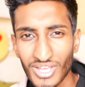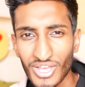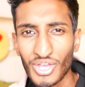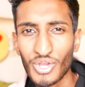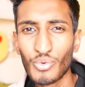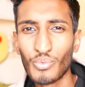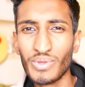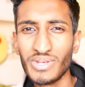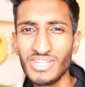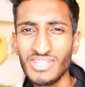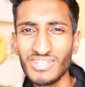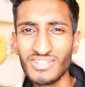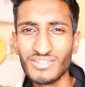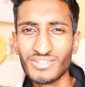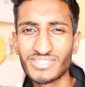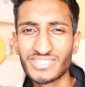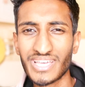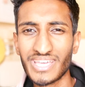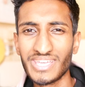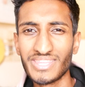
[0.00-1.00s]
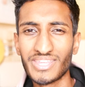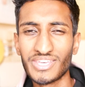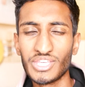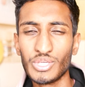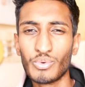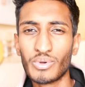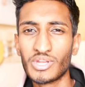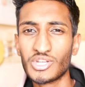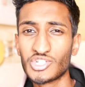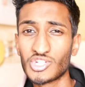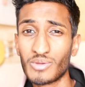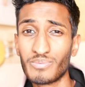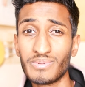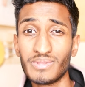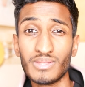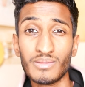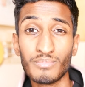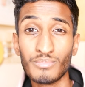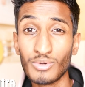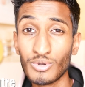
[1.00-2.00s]
when you say that you want to shop in
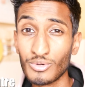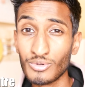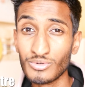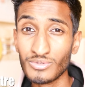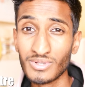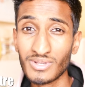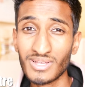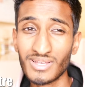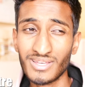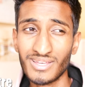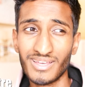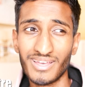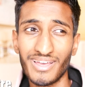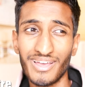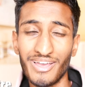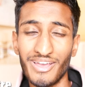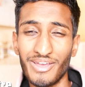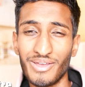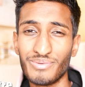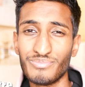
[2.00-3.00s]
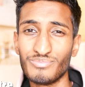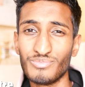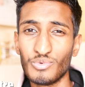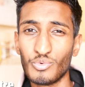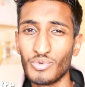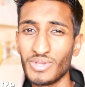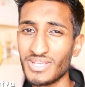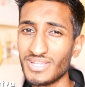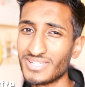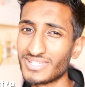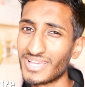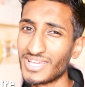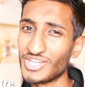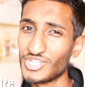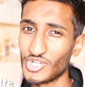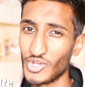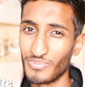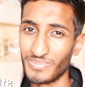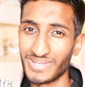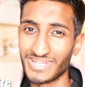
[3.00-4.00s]
the mall, we say
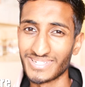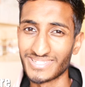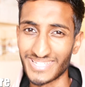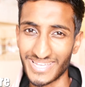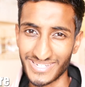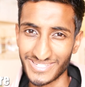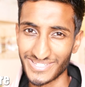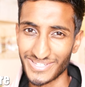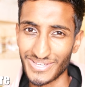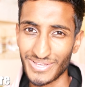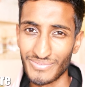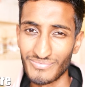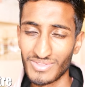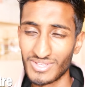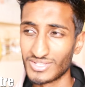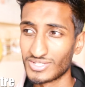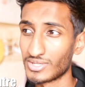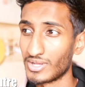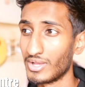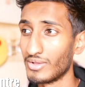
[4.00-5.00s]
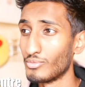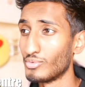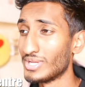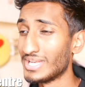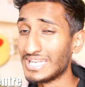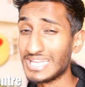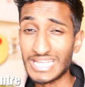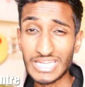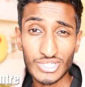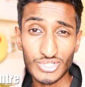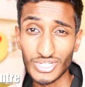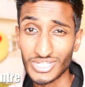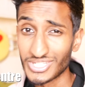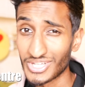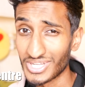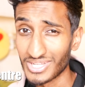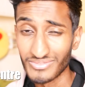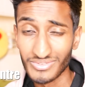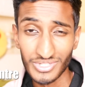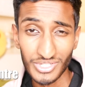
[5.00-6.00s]
shopping centre. So we literally
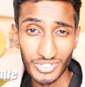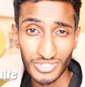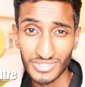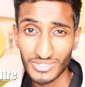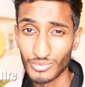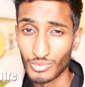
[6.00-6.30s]
don't even use the